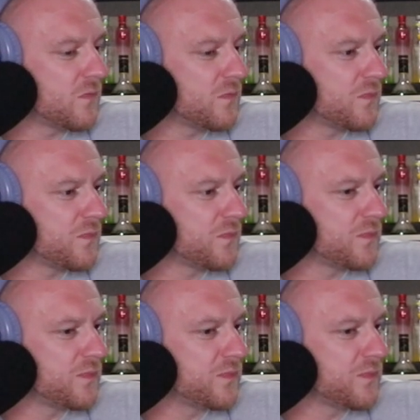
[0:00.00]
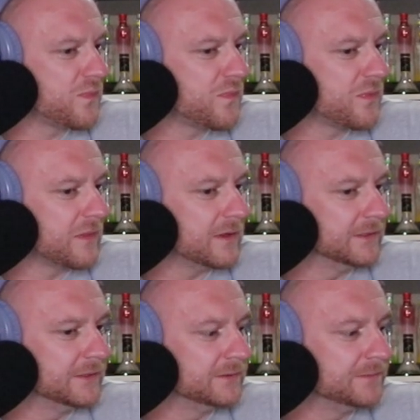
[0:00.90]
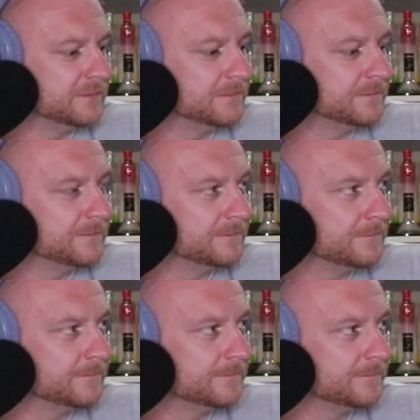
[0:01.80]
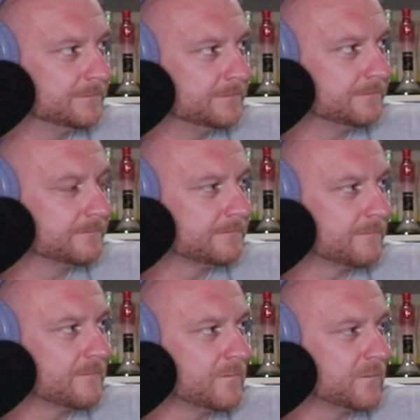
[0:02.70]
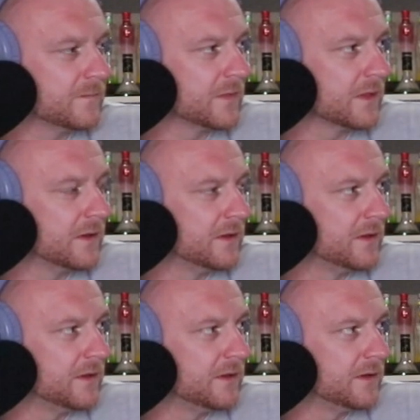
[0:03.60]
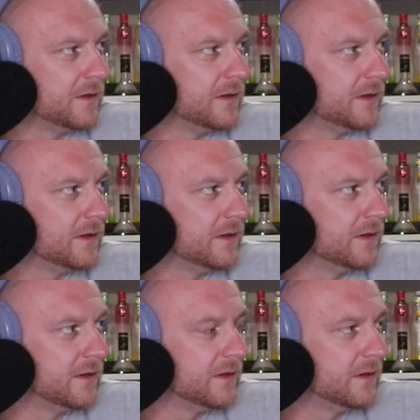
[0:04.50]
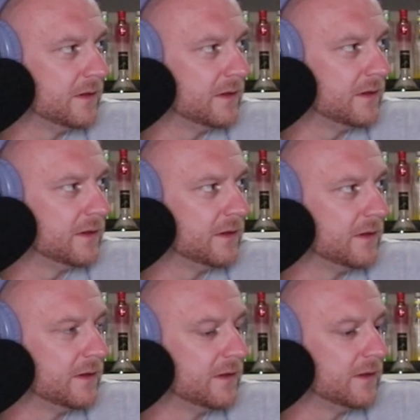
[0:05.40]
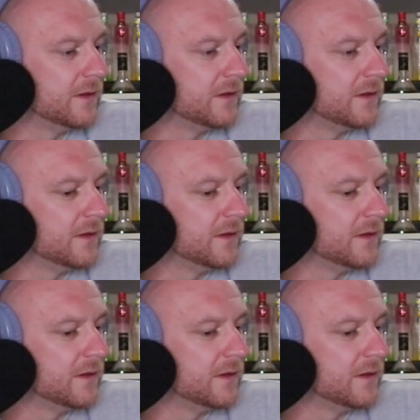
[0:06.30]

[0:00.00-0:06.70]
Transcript: (not speaking)